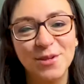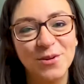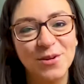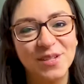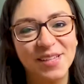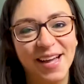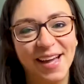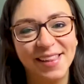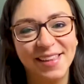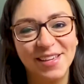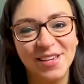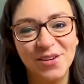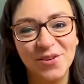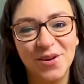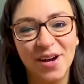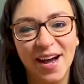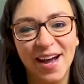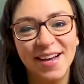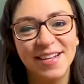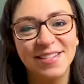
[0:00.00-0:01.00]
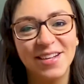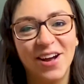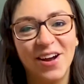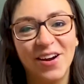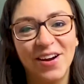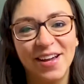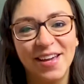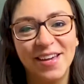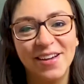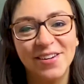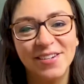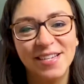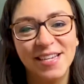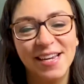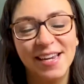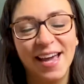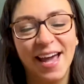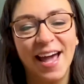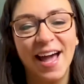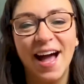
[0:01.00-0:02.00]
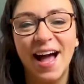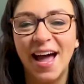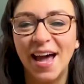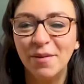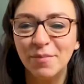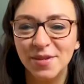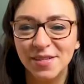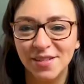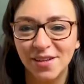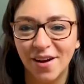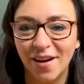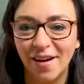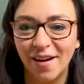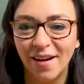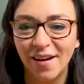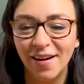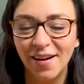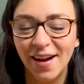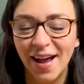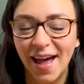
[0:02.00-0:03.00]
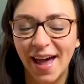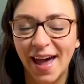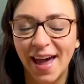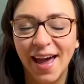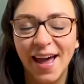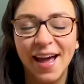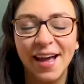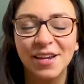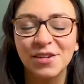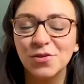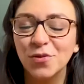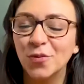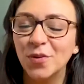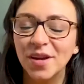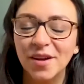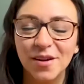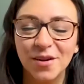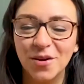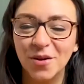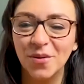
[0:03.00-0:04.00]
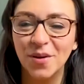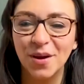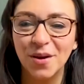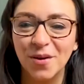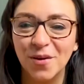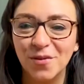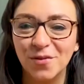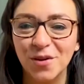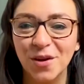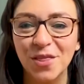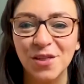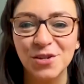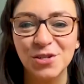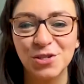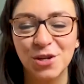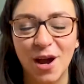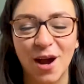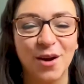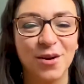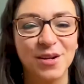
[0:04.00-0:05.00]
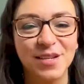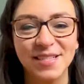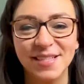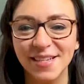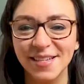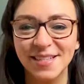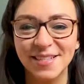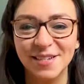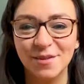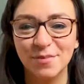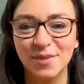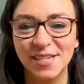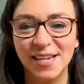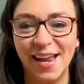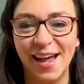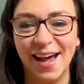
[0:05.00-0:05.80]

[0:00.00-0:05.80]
glad that you guys are here today. I'm Azahar, and we are going over the chakra system today.